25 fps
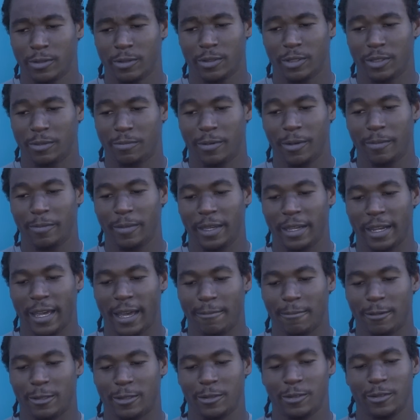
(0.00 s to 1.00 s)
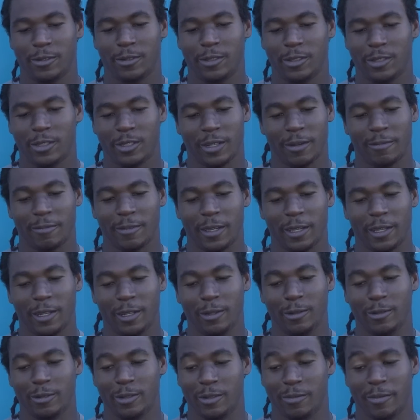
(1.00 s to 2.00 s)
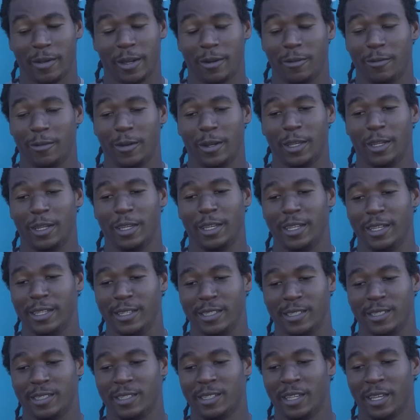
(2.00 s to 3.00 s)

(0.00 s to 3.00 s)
Just put me in opportunities, I'm going to get loose no matter what it is.